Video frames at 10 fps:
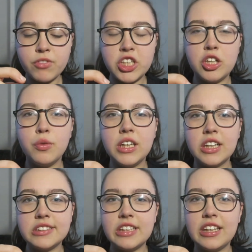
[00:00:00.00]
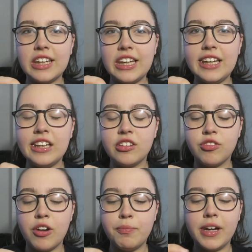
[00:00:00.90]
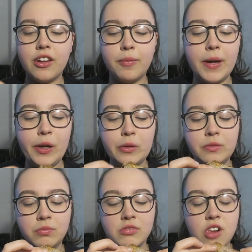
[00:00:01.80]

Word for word: Do you know when you accidentally eat the wrong bit of the bone?